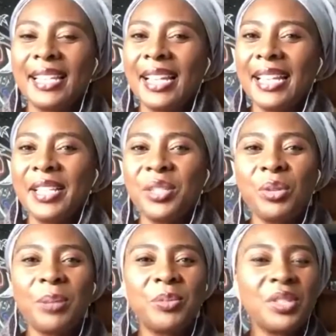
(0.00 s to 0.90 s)
can I
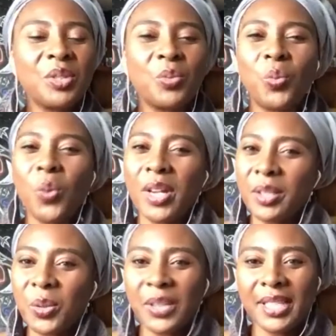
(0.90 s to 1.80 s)
interrupt just
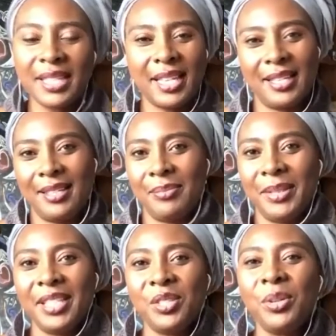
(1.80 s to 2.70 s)
one quick second?
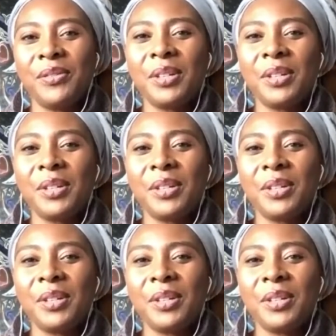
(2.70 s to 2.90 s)
Because you have